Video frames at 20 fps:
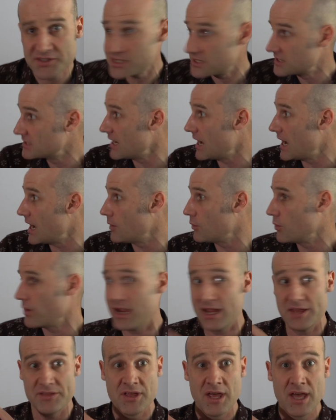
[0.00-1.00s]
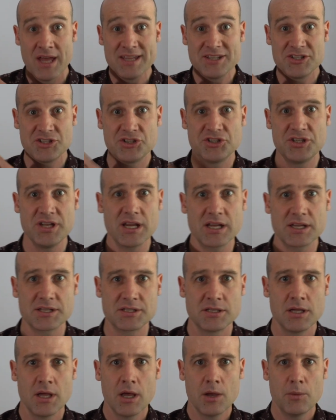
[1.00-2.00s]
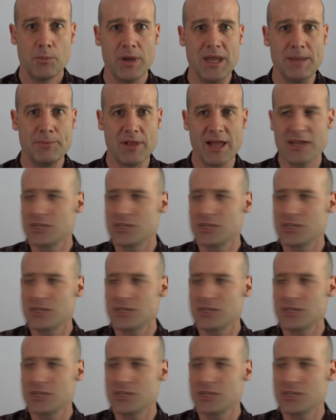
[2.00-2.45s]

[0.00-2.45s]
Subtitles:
to start with, six people.